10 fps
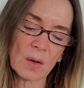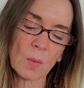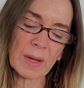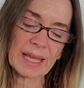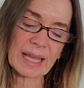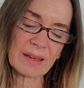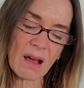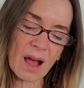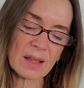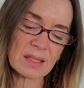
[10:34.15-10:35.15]
We
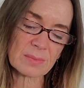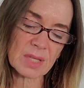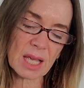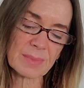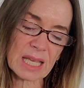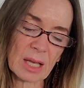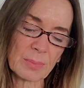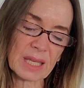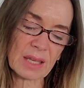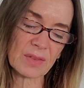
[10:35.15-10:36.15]
cannot sometimes
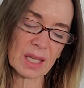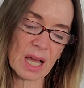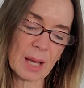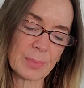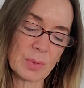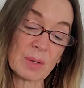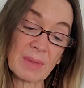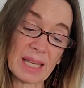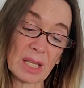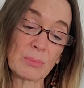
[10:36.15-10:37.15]
help giving up and
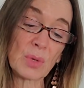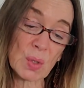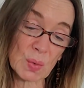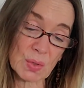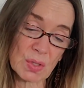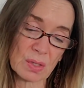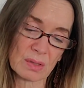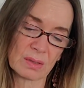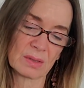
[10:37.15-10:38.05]
remaining mute.